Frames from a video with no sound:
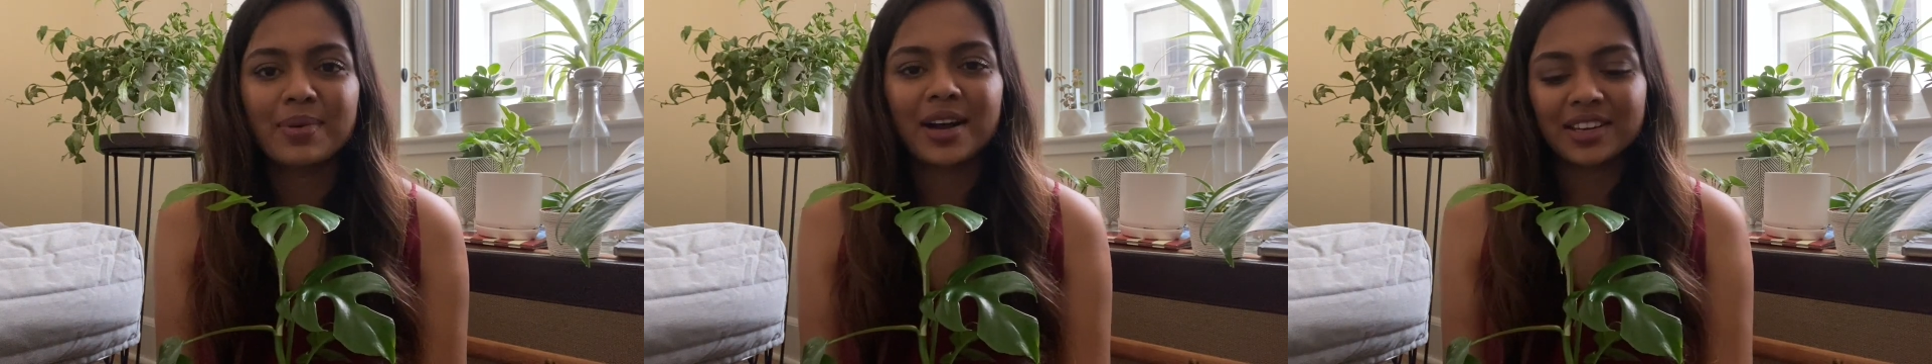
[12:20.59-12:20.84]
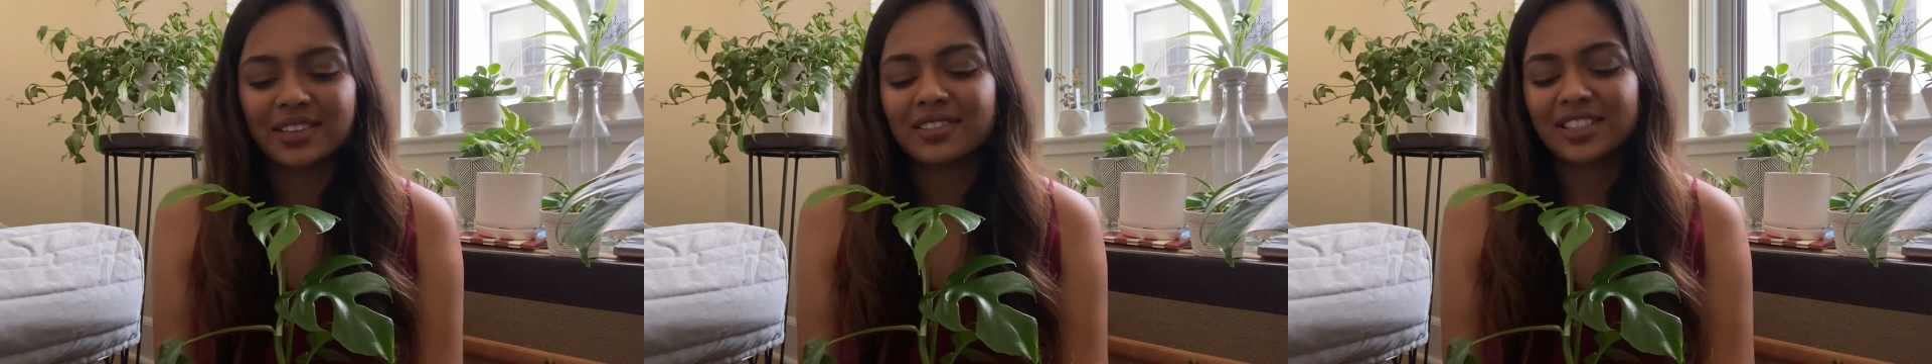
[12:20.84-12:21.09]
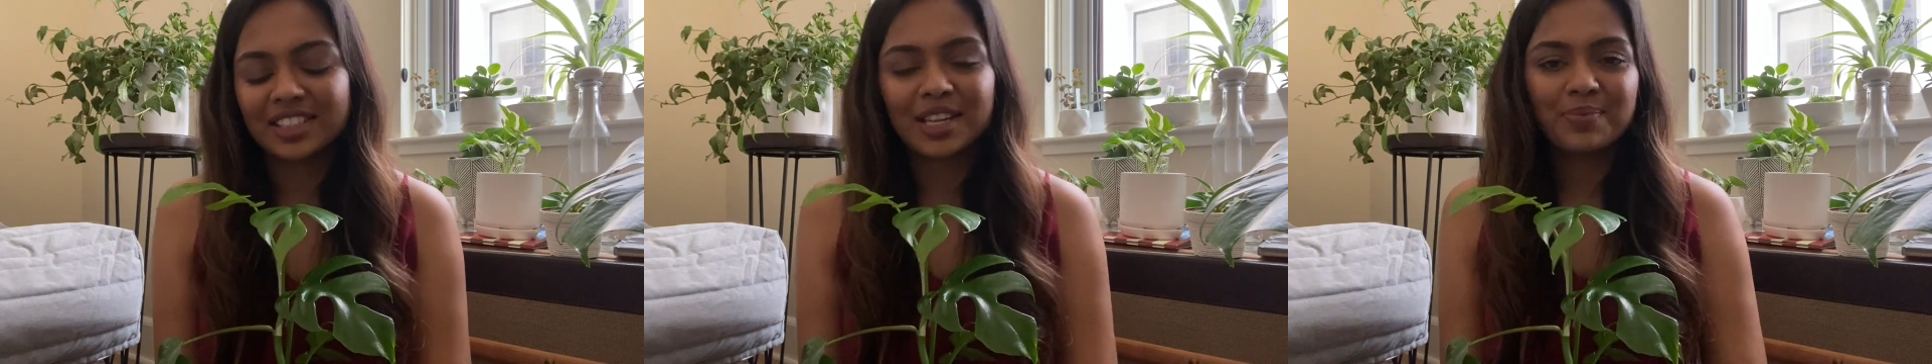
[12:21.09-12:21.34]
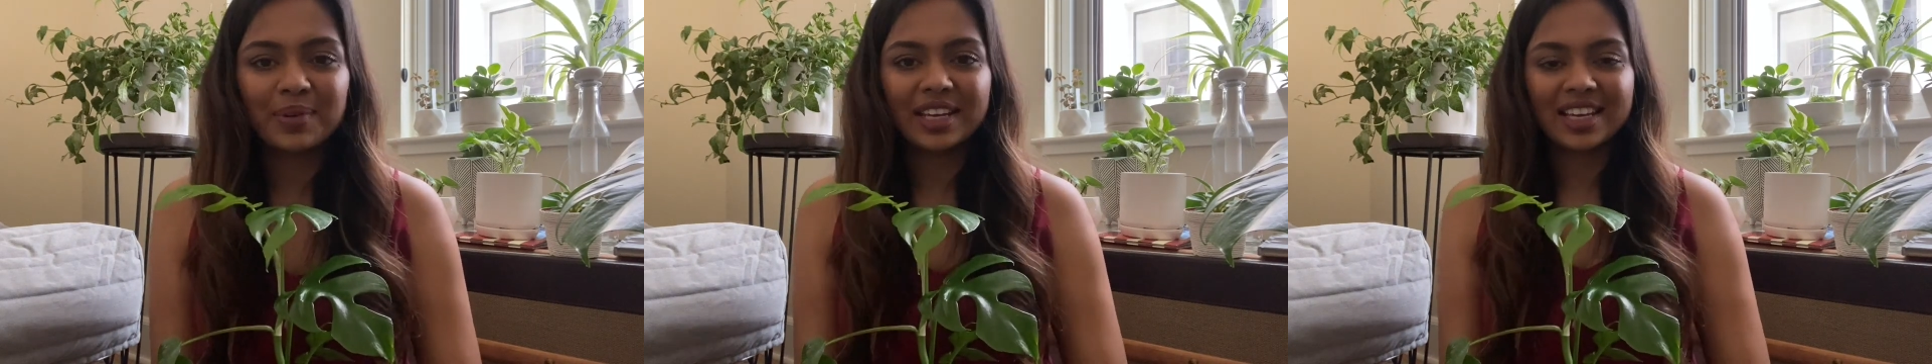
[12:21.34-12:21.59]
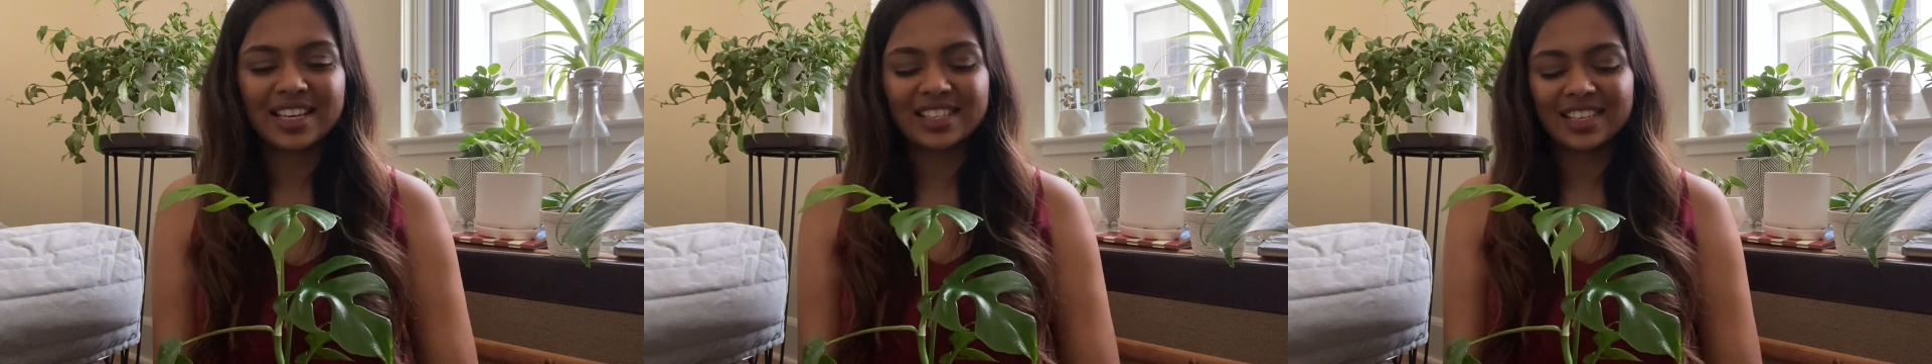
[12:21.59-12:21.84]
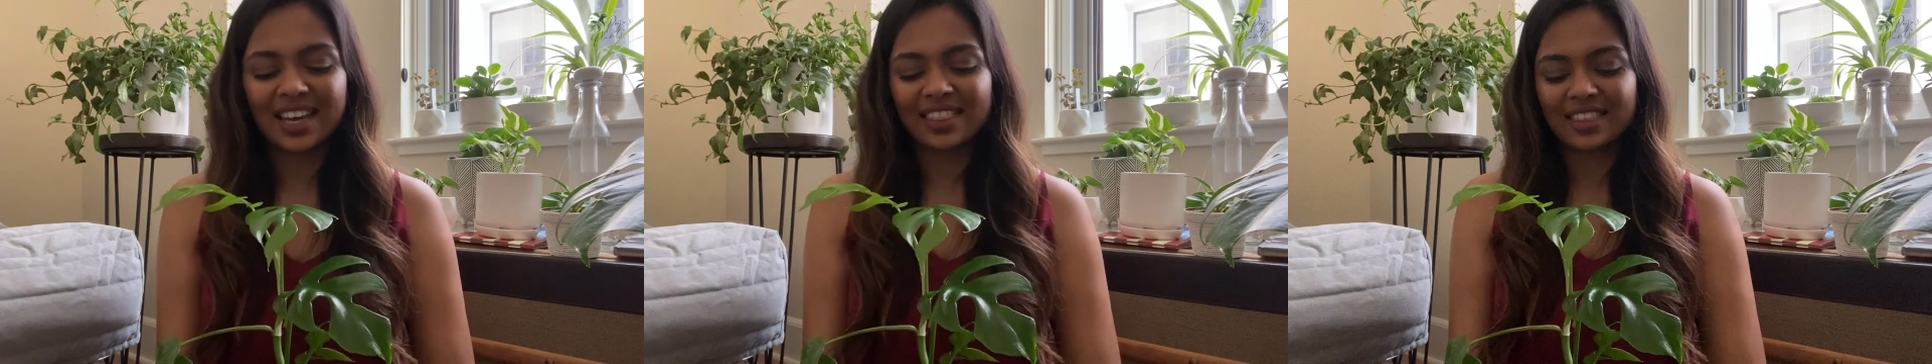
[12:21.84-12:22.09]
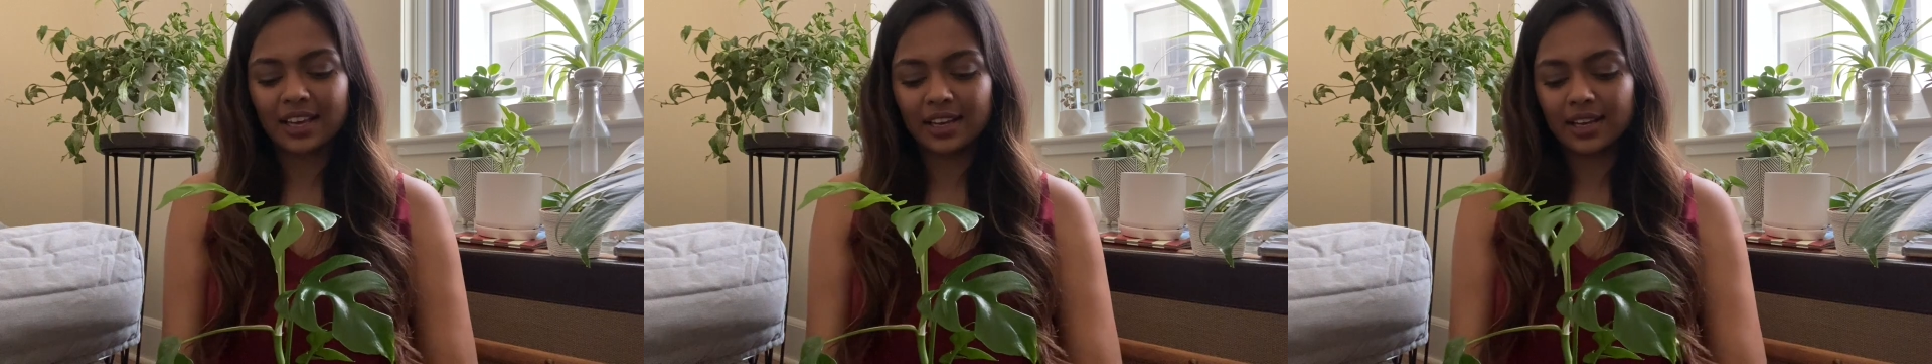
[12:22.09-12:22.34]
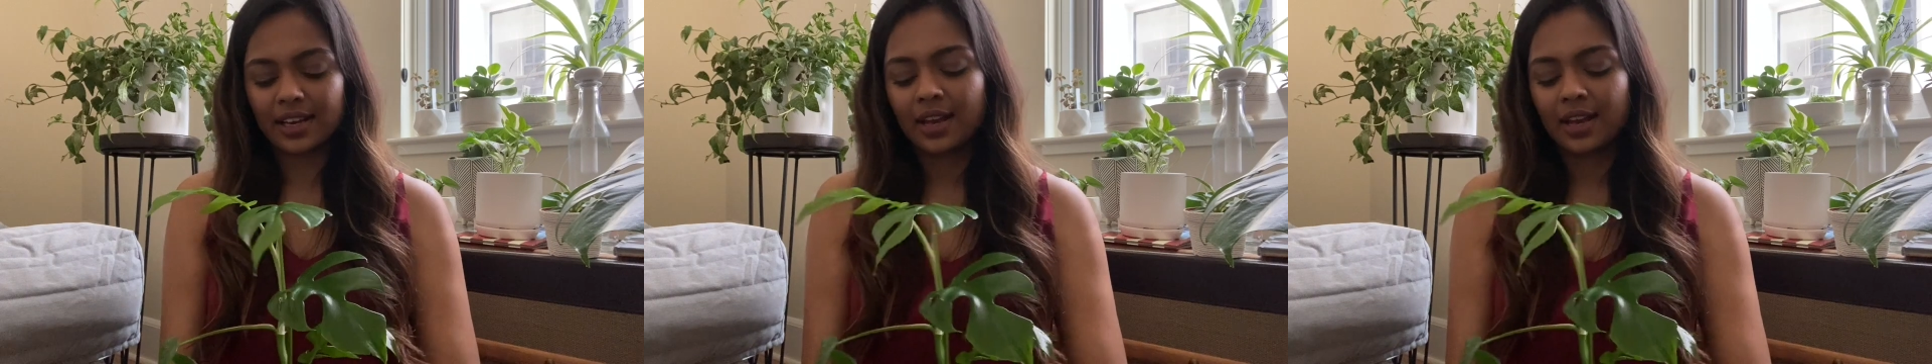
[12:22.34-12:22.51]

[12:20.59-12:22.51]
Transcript: but still pretty easy, I think.